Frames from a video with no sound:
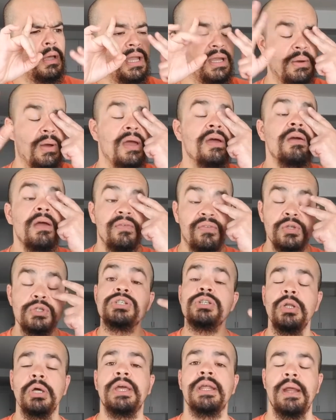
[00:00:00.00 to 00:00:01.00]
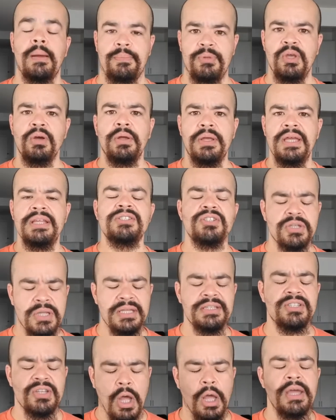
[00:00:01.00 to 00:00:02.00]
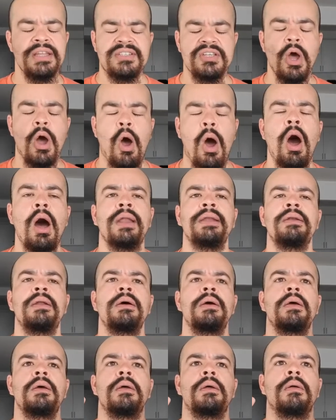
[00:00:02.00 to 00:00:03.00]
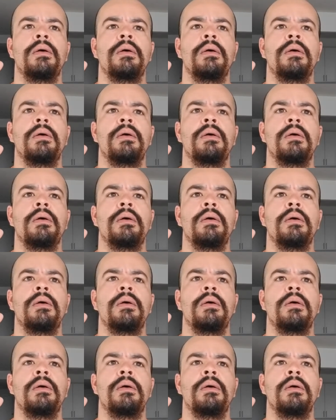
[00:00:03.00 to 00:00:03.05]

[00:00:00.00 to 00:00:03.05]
Anyway, if you just look it up, it's on.